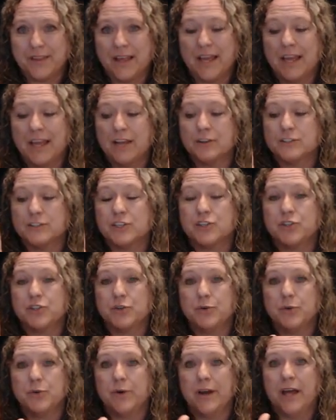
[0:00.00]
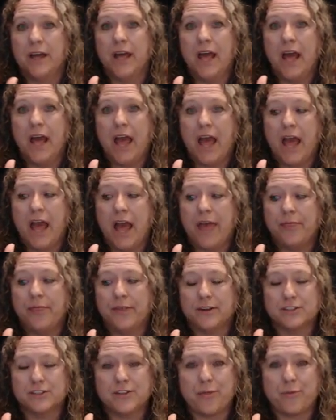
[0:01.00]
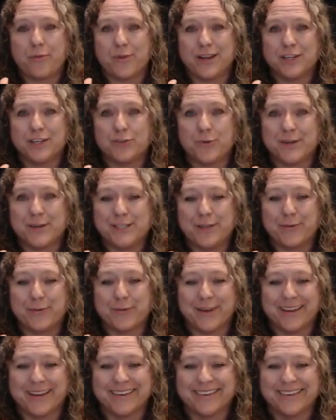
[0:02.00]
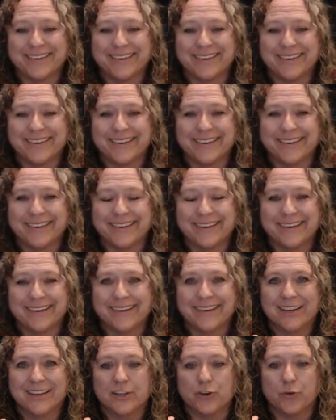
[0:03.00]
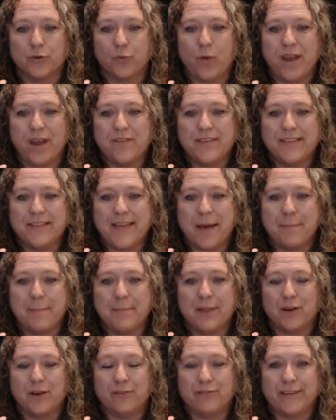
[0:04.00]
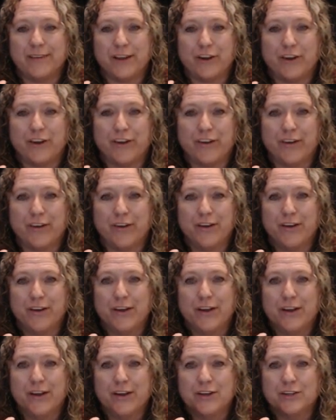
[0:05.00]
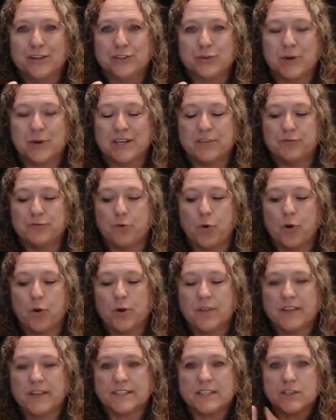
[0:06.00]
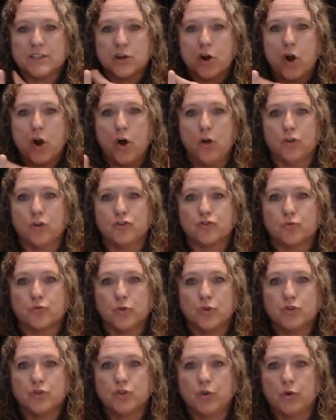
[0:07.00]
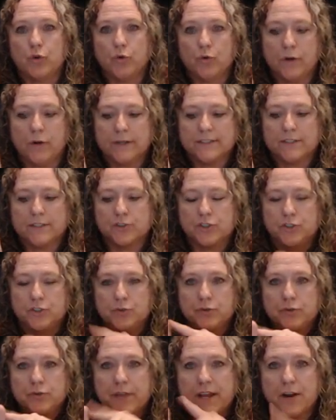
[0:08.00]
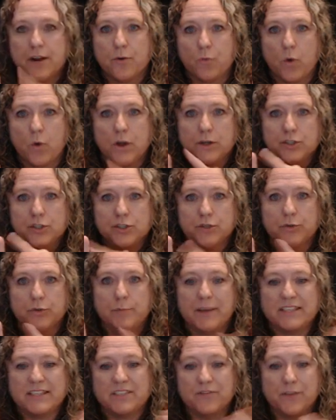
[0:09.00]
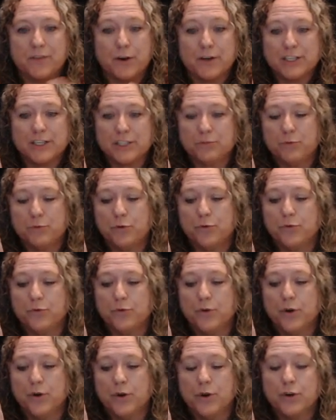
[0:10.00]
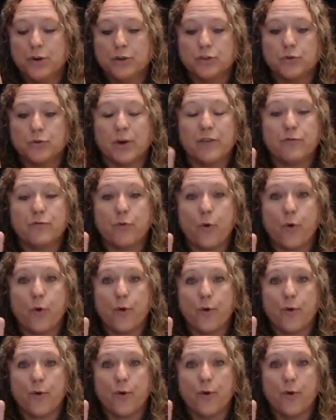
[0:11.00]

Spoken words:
Here's a 2, and there's the 3. 23. You're waving that middle finger. 24, this is a cultural 2 because there's 2 there. 1, 2, makes it very smooth. 24.